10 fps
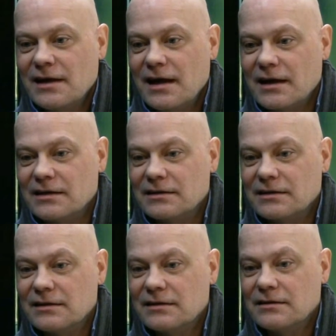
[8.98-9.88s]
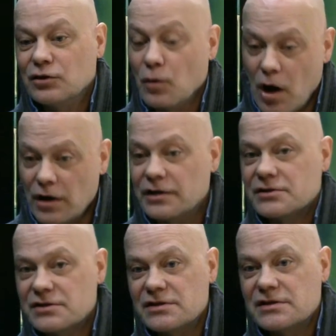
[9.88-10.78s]
and you know,
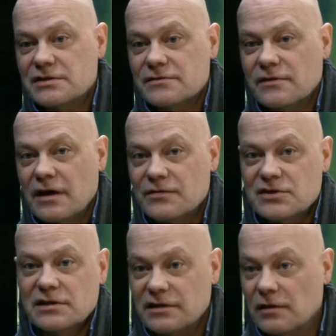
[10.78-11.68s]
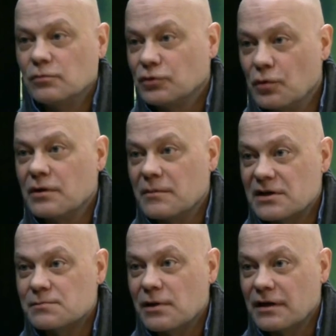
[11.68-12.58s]
audiences at the Citadel will know him
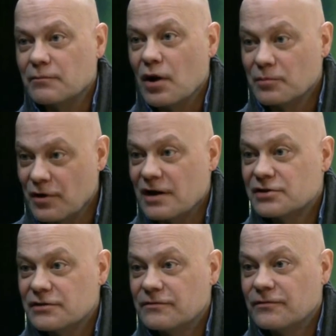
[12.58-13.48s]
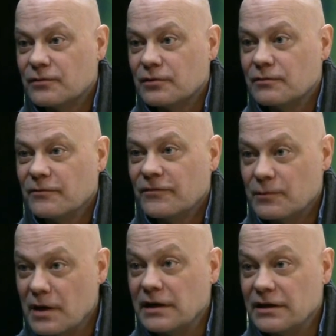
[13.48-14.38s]
as playing Bob Cratchit for
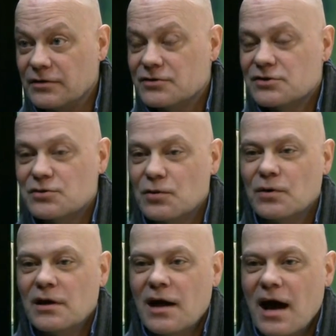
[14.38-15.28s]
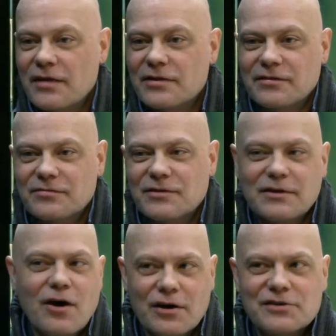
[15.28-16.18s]
many years. So I think the
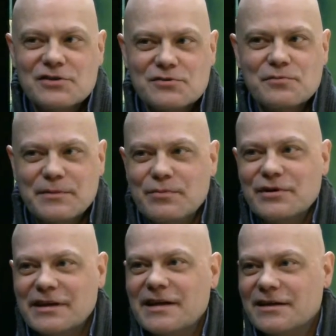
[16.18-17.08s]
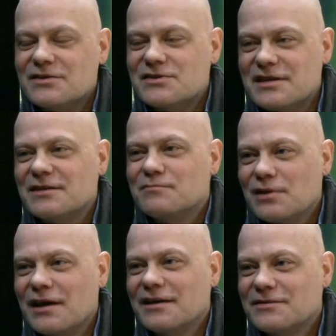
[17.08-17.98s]
audiences will be pretty keen to see him
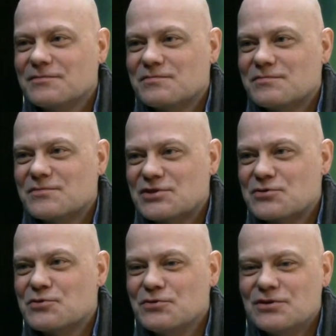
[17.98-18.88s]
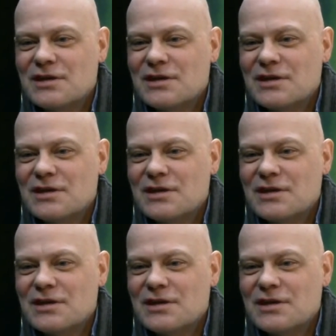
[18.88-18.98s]
playing Scrooge.